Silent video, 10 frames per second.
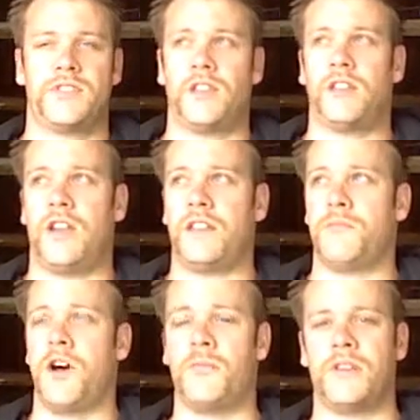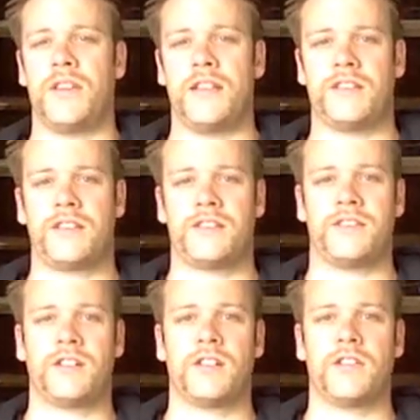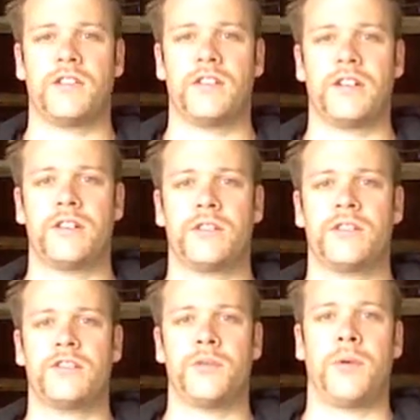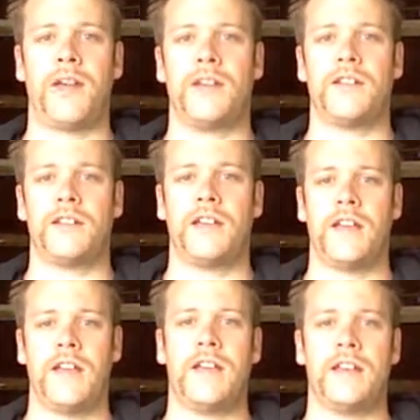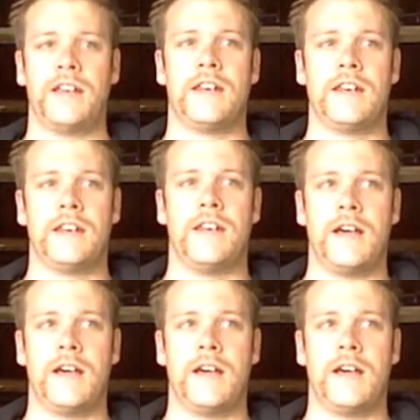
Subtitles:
So at the moment that's just sitting on the stir plate and